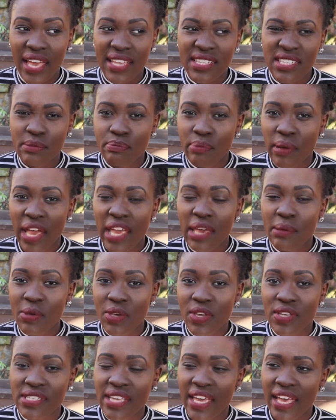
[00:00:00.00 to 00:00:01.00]
I did buy it
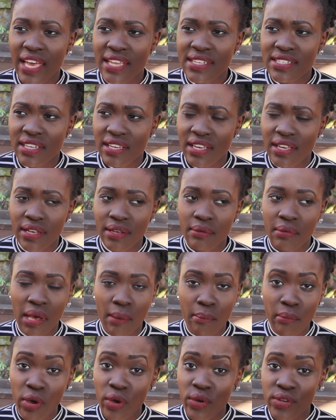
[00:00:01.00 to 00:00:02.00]
because I had a
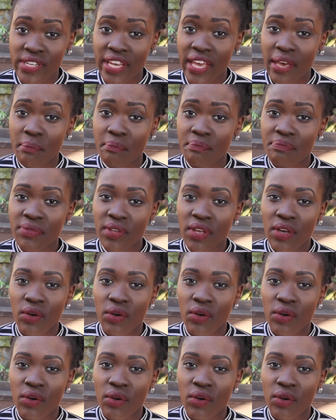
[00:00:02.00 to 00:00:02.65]
modem,